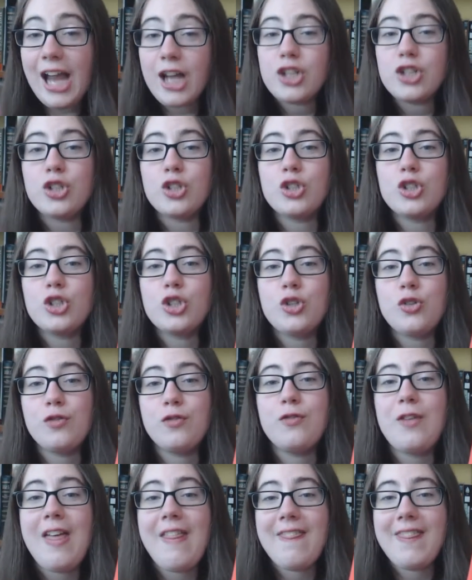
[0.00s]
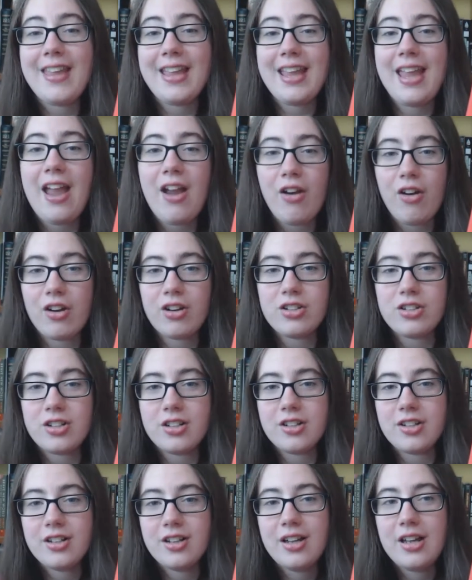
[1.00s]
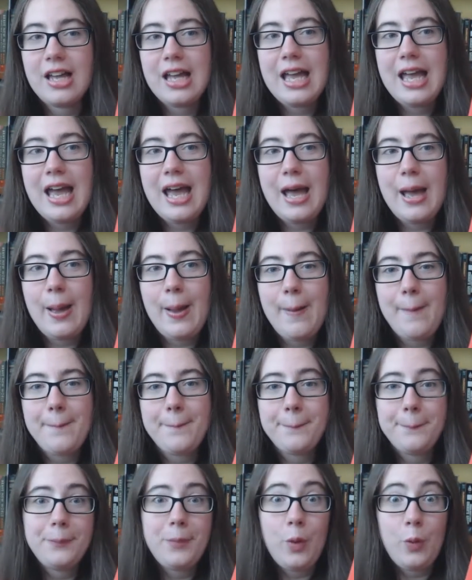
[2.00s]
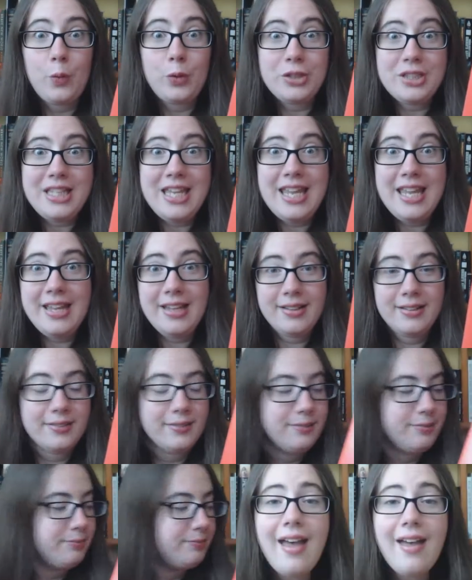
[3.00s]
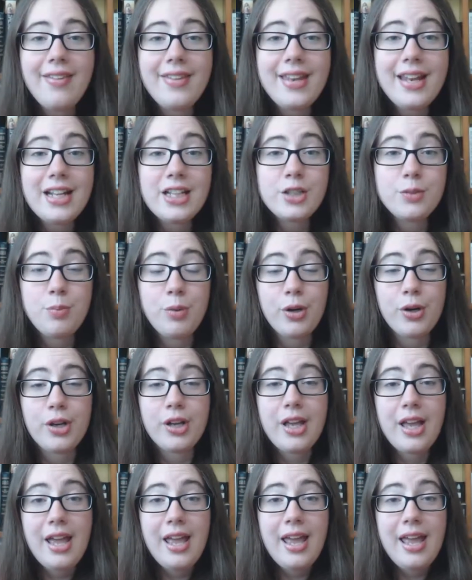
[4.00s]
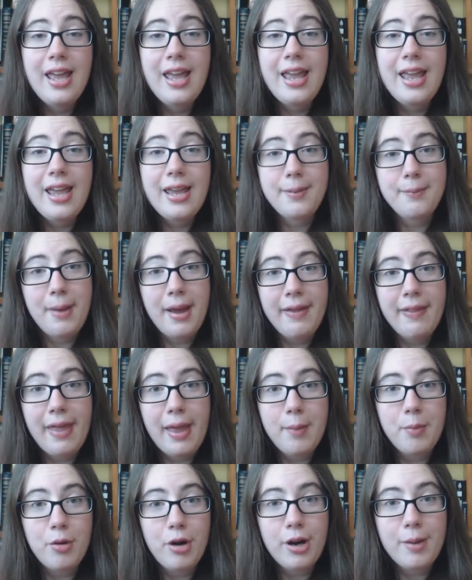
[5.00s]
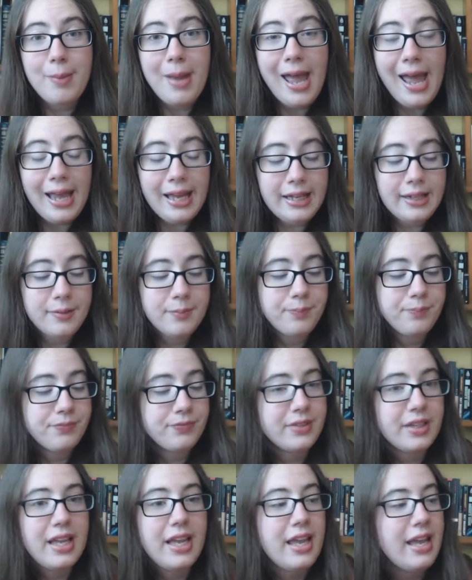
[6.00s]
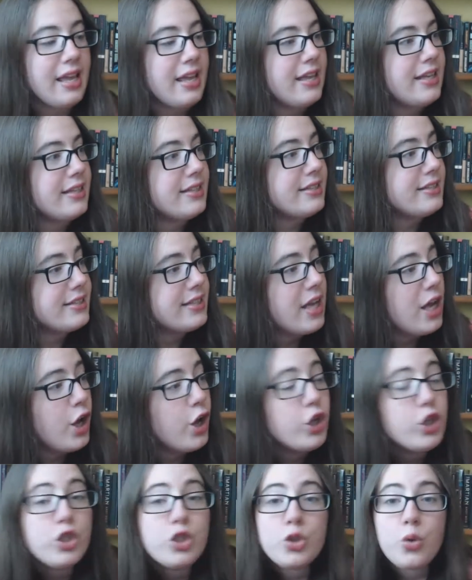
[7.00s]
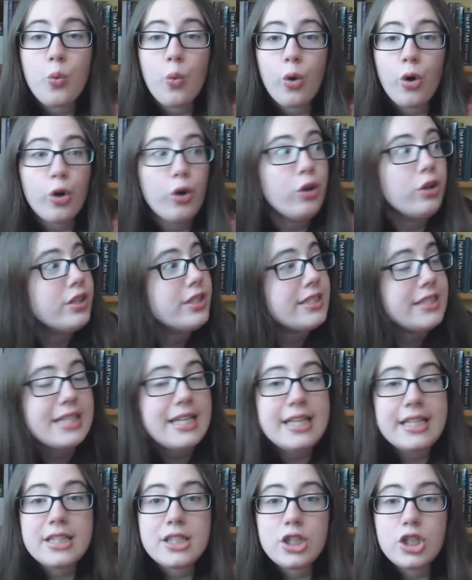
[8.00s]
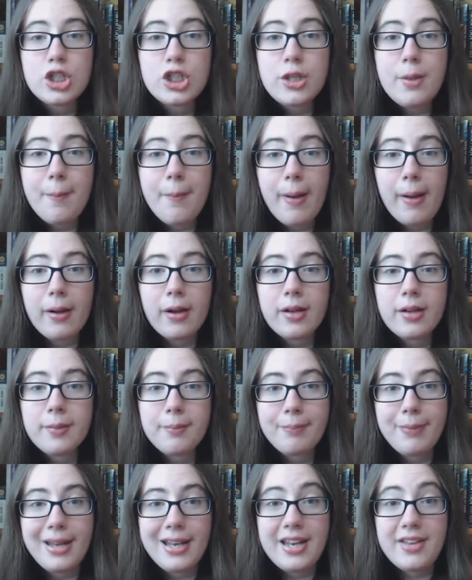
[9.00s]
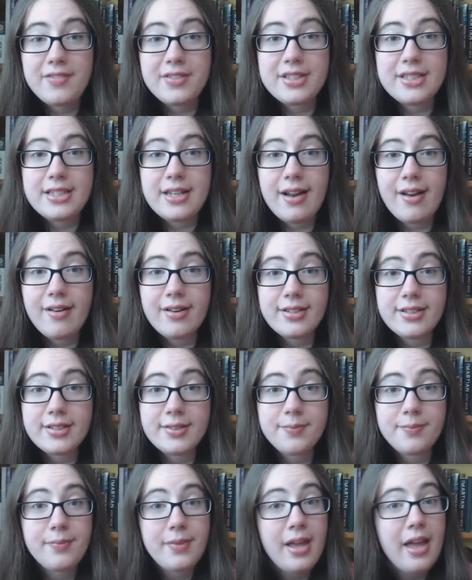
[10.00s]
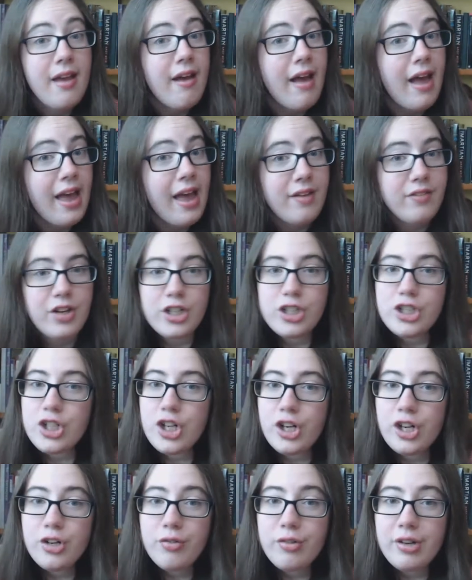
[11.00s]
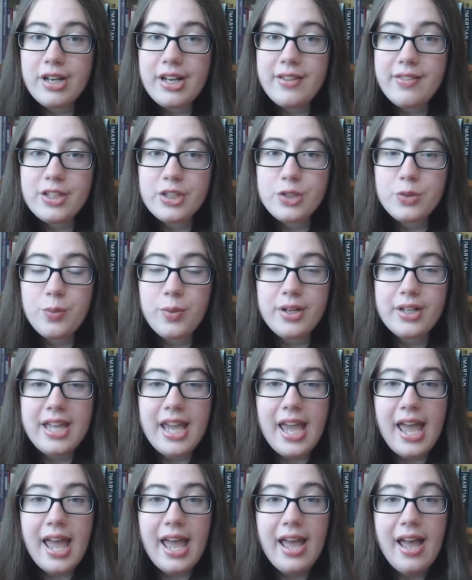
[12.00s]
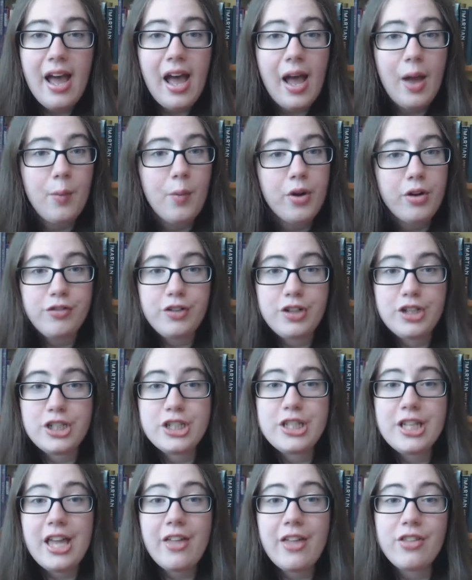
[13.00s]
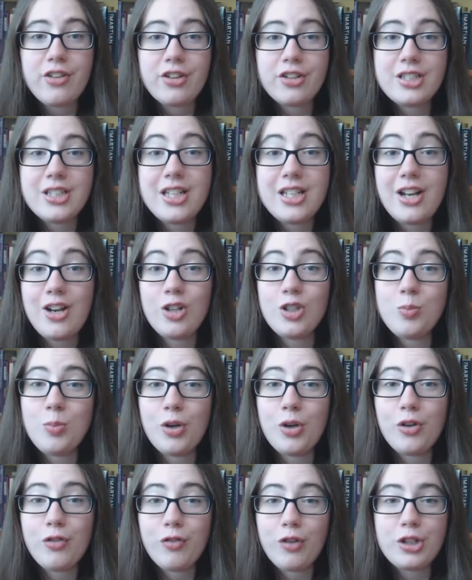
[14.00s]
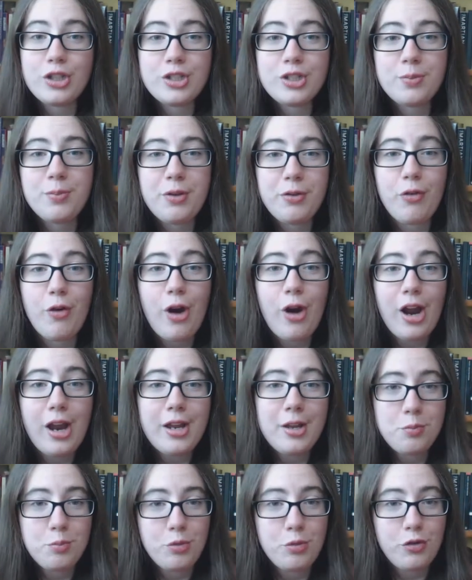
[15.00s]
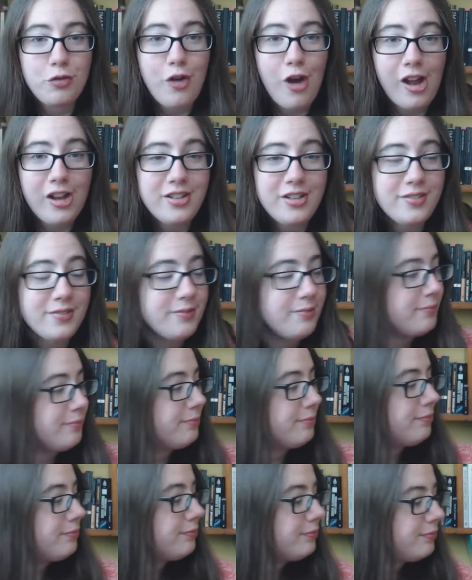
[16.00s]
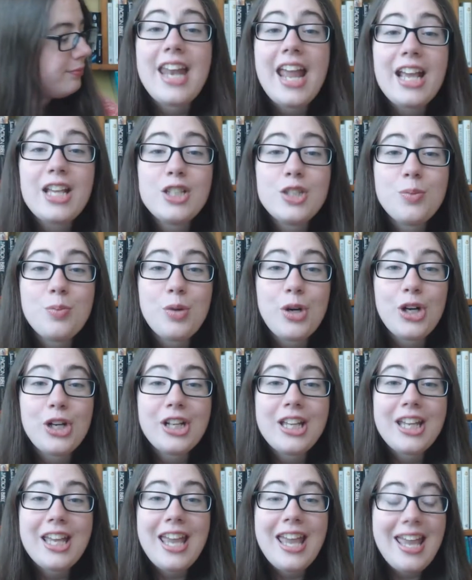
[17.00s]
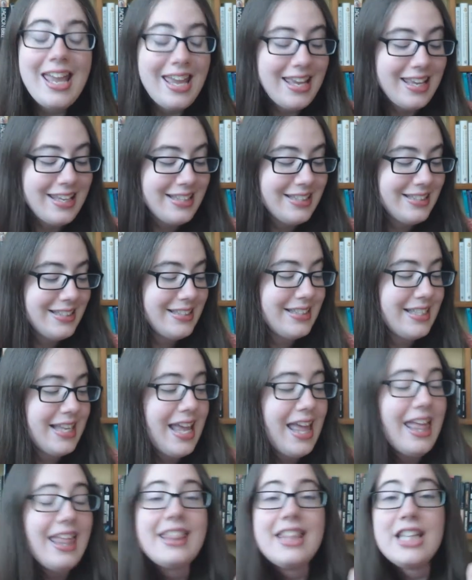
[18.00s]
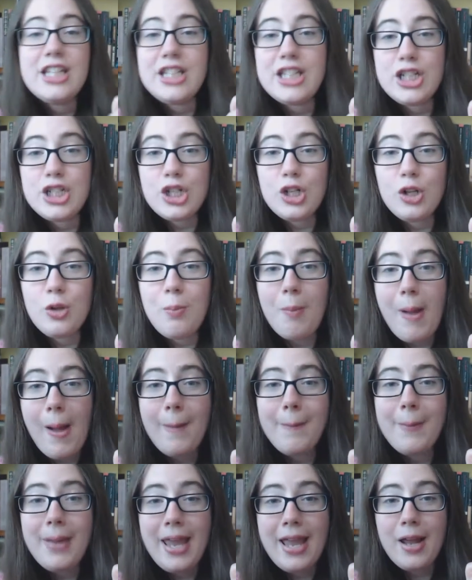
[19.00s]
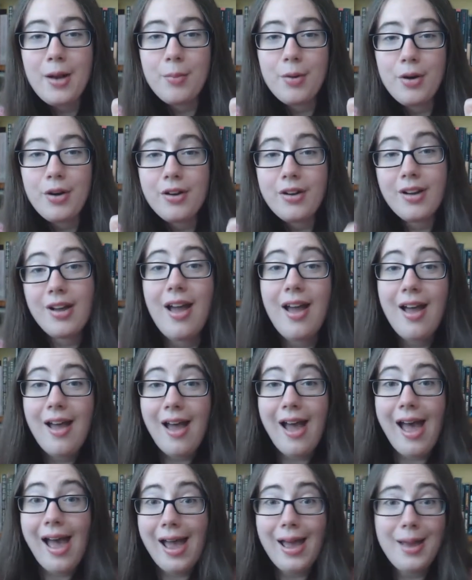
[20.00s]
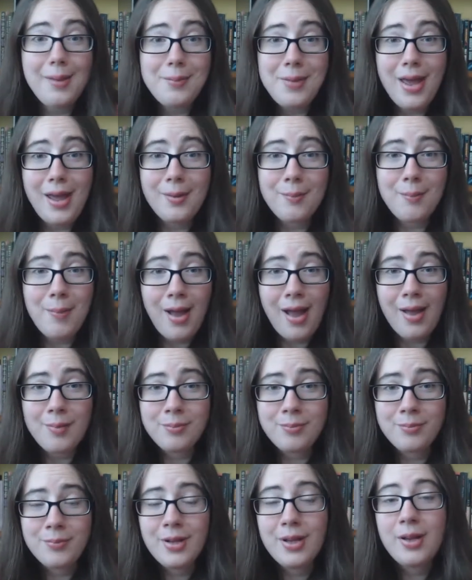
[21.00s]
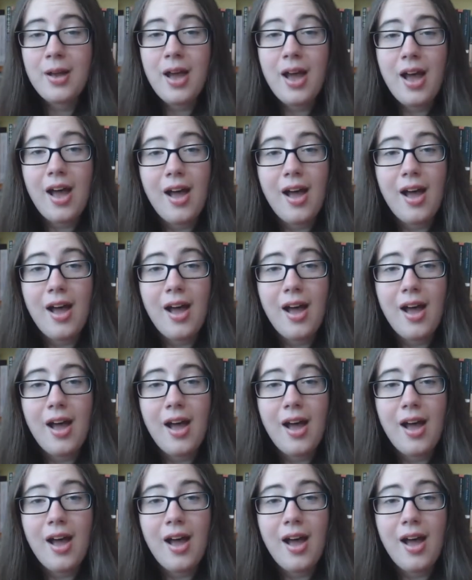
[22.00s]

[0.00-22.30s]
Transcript: actors to fit the character. We'll see. The next book in my library bag is Squirrel Seeks Chipmunk by David Sedaris. I have not started reading this one yet. I want to finish the other Sedaris book first before I move on. The next book is The Digital Mom Handbook. I'm not a mom.